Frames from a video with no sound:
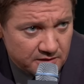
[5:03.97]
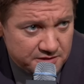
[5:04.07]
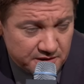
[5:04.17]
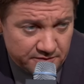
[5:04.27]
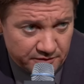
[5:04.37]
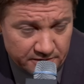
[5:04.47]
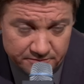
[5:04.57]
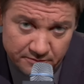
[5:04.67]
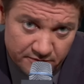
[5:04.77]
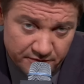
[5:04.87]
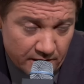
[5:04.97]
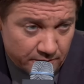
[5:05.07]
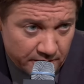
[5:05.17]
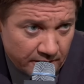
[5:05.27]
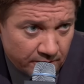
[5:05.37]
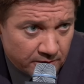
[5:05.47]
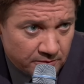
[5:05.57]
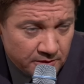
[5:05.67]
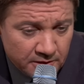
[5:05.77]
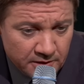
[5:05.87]
outside of like firing an arrow.
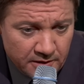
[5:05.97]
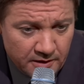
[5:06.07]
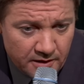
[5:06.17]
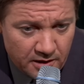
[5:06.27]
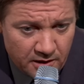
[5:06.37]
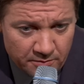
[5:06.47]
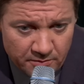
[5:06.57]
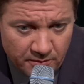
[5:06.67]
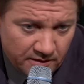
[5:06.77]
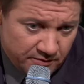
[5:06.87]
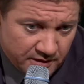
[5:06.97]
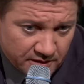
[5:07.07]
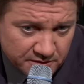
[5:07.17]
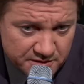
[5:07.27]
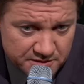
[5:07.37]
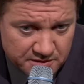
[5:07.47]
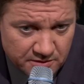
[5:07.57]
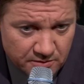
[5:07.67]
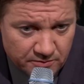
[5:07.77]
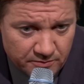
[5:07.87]
Um, everything else is, you
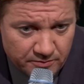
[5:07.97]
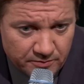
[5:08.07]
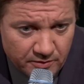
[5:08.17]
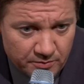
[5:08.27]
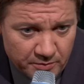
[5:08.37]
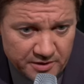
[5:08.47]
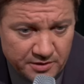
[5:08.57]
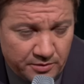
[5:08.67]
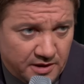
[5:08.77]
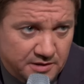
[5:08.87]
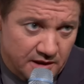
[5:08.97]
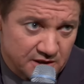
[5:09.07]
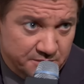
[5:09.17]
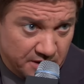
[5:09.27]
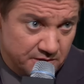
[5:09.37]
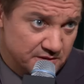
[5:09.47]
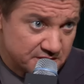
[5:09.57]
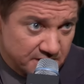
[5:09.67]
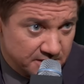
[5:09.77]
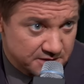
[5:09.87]
know, me doing it. It allows me to do the
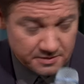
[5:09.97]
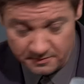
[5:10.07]
stunts,